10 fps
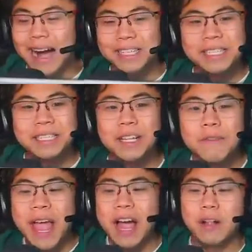just
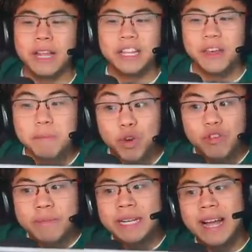loved how, like, the
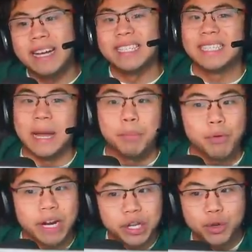movement kind of
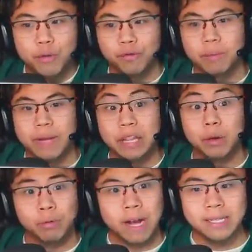separated you from, like,
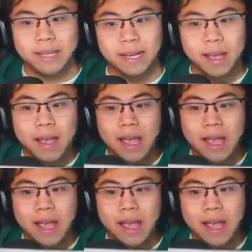the rest. Like,